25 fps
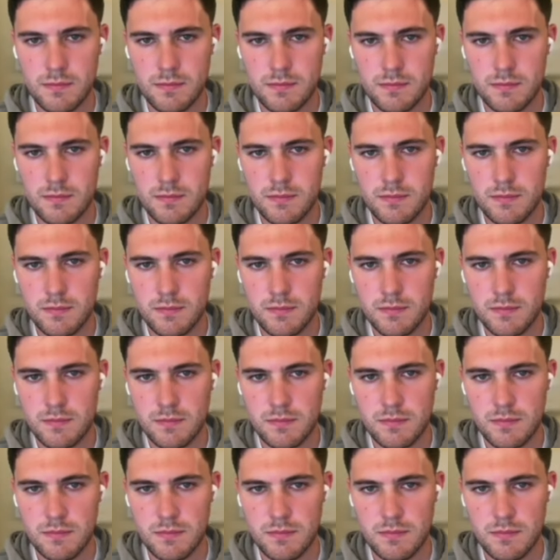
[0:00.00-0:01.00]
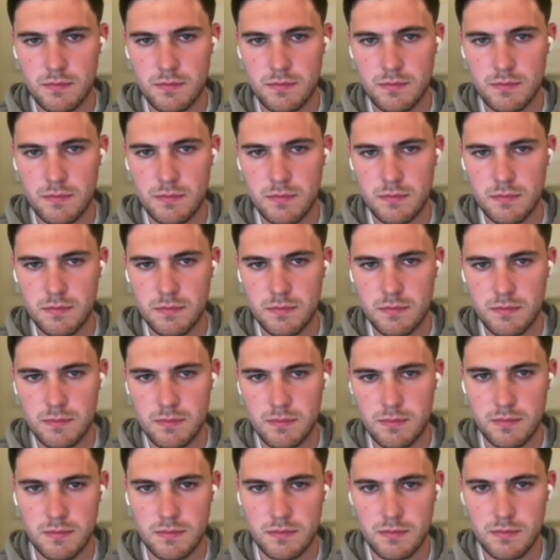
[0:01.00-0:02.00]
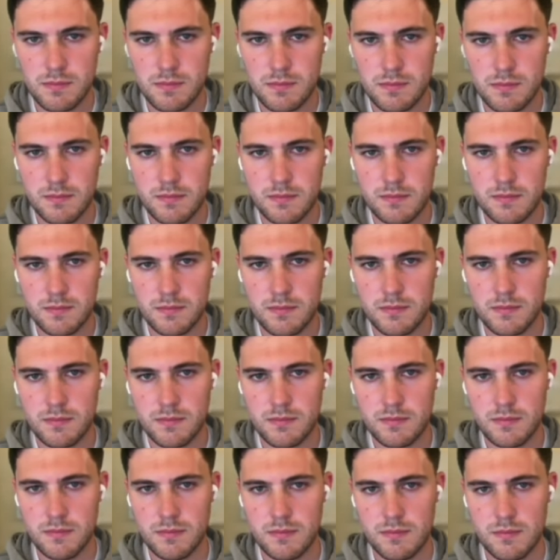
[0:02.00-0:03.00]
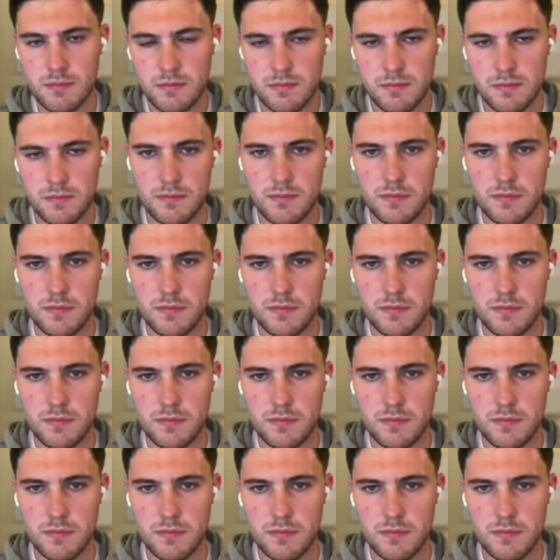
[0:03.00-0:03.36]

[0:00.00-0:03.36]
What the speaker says: (not speaking)